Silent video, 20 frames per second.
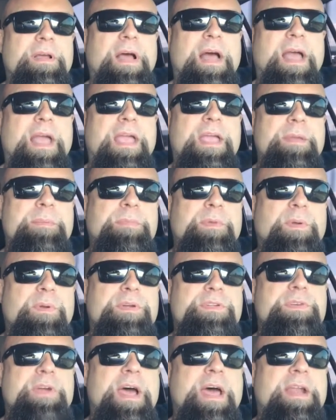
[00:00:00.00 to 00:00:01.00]
I am
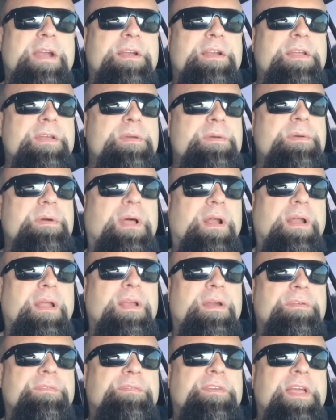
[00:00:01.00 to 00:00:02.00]
going to try to do a
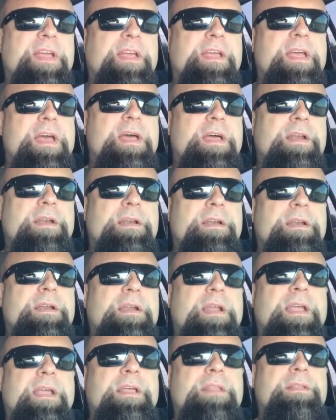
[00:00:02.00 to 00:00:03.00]
little fig
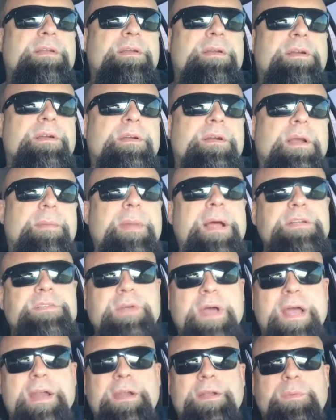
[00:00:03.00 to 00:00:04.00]
hunting either. I might
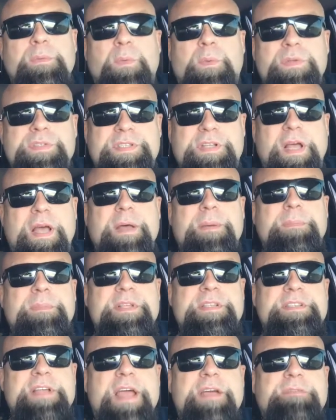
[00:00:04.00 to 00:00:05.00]
try to do some
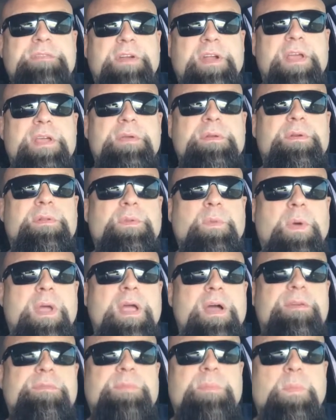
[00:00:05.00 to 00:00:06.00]
this afternoon on the way
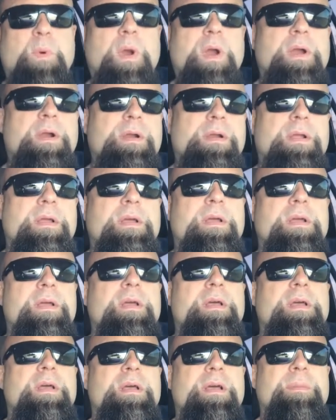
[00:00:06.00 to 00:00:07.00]
home from work.
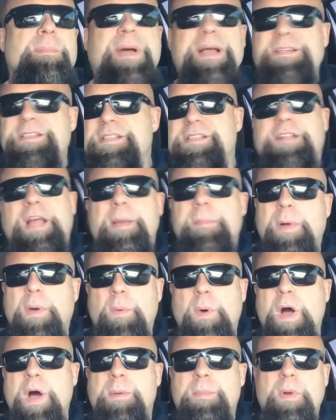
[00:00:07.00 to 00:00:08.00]
I might just stop at
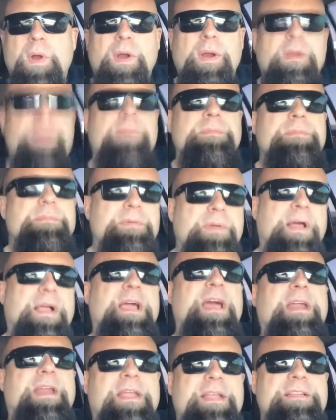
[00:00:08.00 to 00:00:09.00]
Walmart. I
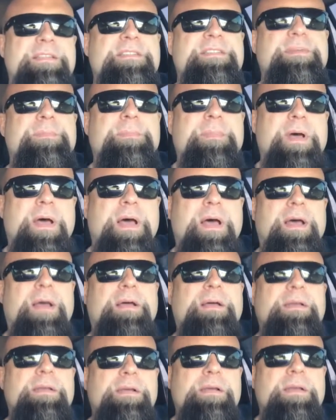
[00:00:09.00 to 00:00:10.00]
got to get some
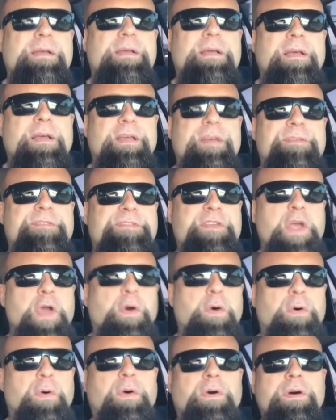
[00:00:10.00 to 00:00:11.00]
uh,
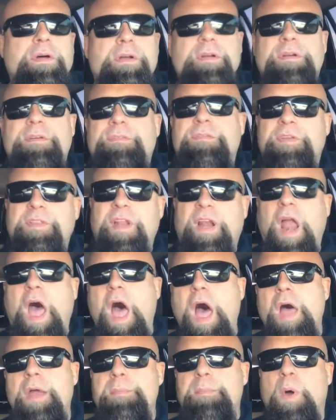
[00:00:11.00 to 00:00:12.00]
fuel for the
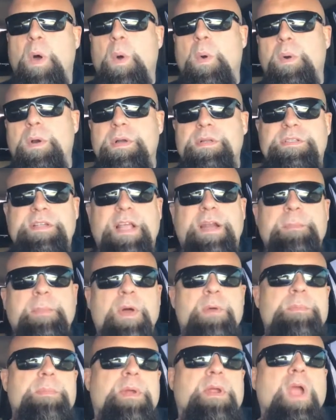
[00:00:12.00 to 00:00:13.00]
lawnmower gonna
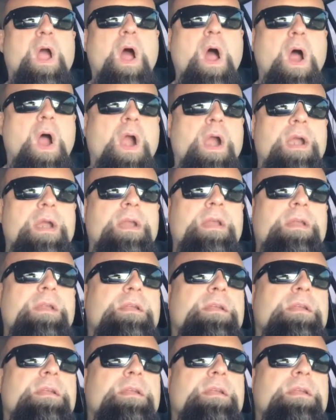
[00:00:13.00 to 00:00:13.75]
mow my yard.